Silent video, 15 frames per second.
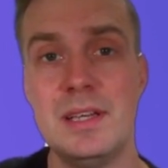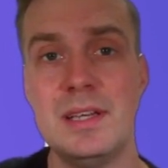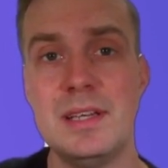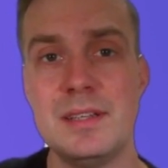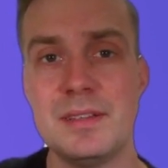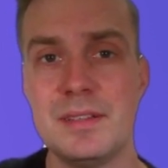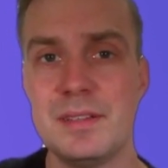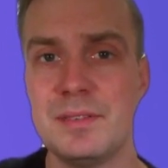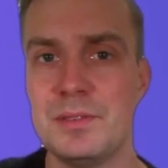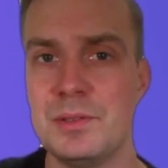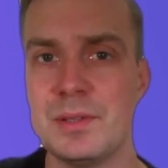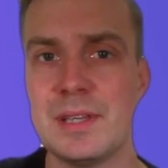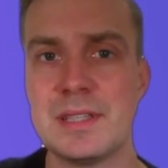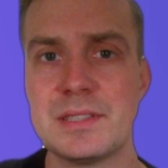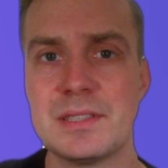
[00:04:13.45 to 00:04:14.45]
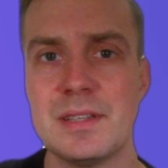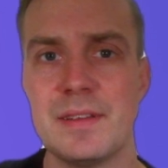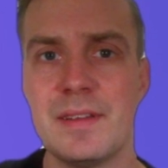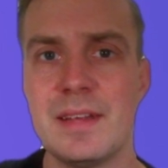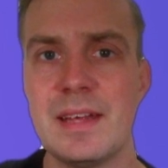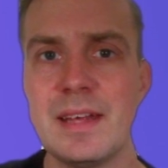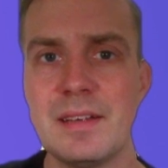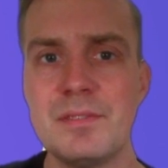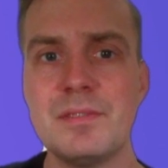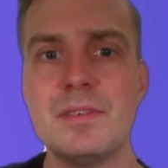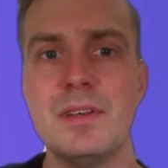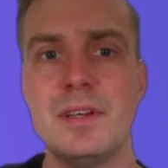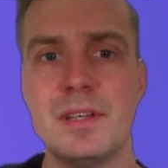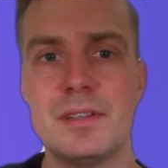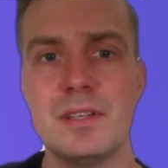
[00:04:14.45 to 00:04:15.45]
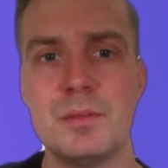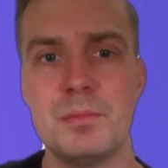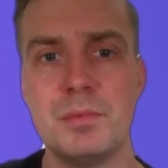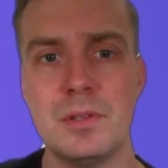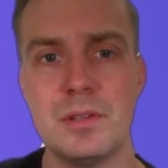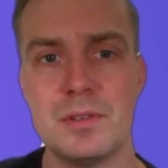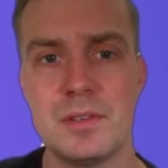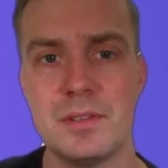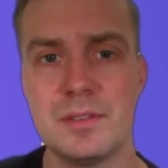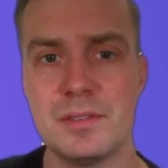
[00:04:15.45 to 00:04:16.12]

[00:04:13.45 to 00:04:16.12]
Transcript: And Newcastle, they have a couple of